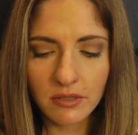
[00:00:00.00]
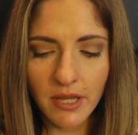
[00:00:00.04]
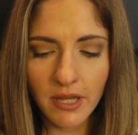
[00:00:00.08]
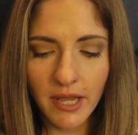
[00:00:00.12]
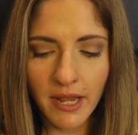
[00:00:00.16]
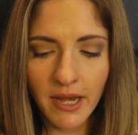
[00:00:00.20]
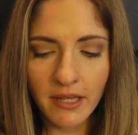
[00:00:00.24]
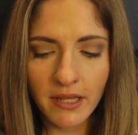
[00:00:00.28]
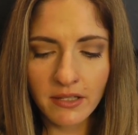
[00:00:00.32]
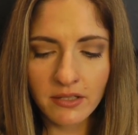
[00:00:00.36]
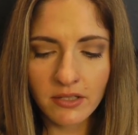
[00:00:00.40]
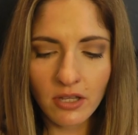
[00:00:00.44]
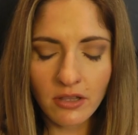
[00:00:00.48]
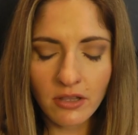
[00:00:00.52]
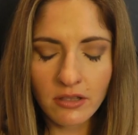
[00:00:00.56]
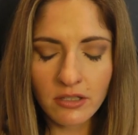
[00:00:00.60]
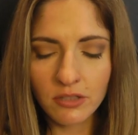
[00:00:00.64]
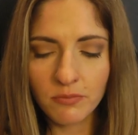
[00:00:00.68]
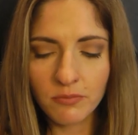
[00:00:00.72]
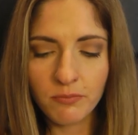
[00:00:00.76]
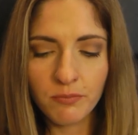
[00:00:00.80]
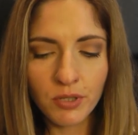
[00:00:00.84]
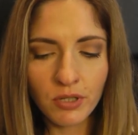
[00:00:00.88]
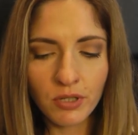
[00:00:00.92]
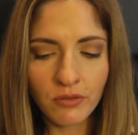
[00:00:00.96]
and I saw
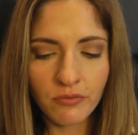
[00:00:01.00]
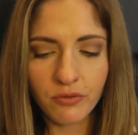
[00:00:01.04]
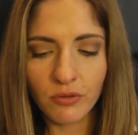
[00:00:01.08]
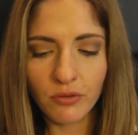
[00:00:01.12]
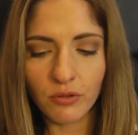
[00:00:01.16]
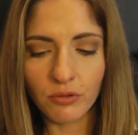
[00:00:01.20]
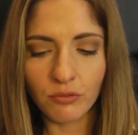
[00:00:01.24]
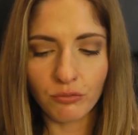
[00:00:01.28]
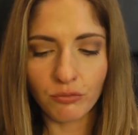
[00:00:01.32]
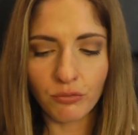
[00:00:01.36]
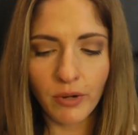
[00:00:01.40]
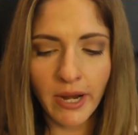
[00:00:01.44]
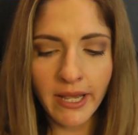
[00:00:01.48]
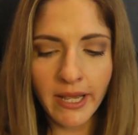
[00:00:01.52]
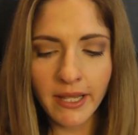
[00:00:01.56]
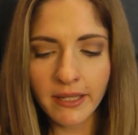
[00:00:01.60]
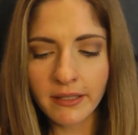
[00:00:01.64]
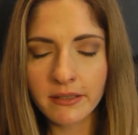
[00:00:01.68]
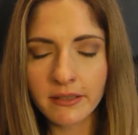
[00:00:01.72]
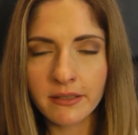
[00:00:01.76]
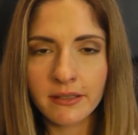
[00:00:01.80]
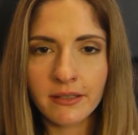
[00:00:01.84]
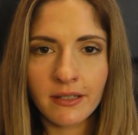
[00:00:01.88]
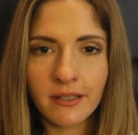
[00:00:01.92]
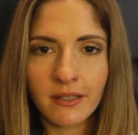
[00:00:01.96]
this beautiful red